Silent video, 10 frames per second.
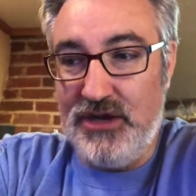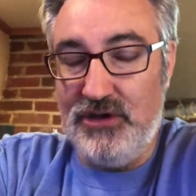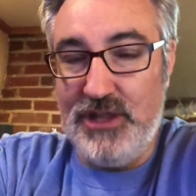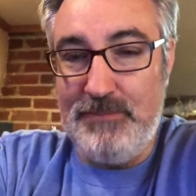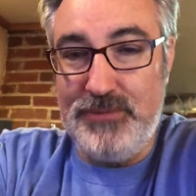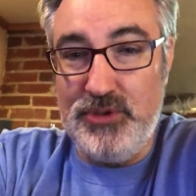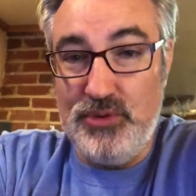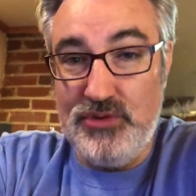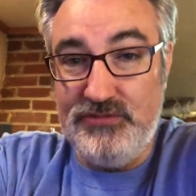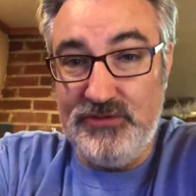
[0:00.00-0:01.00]
all that
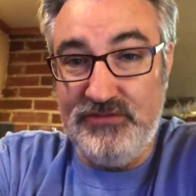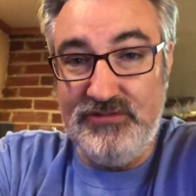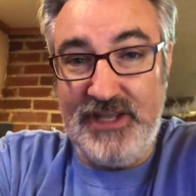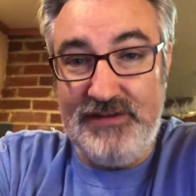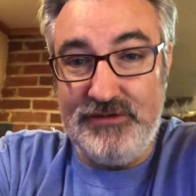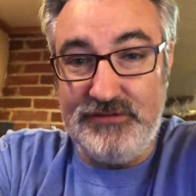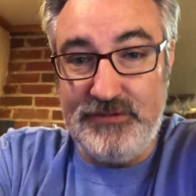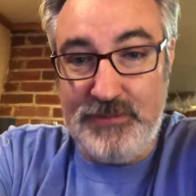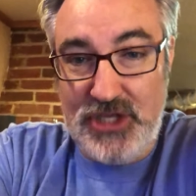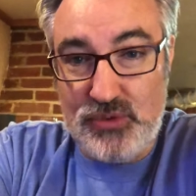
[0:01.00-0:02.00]
beautiful flavor
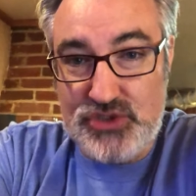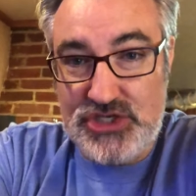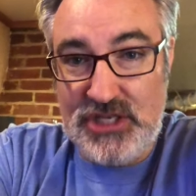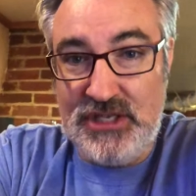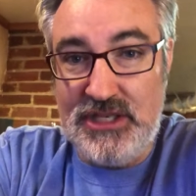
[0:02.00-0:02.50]
from the ocean.